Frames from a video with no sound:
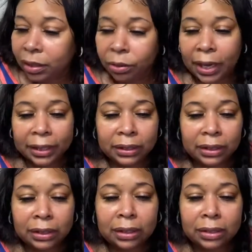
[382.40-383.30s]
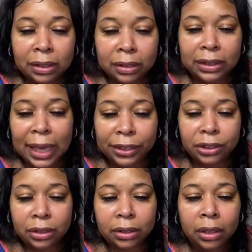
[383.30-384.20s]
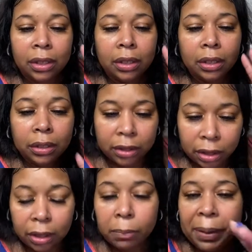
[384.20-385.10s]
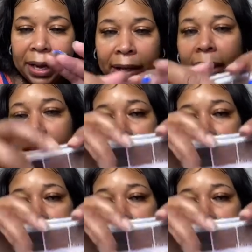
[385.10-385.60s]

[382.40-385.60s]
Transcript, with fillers: you guys, this is the, Natasha Denona palette, and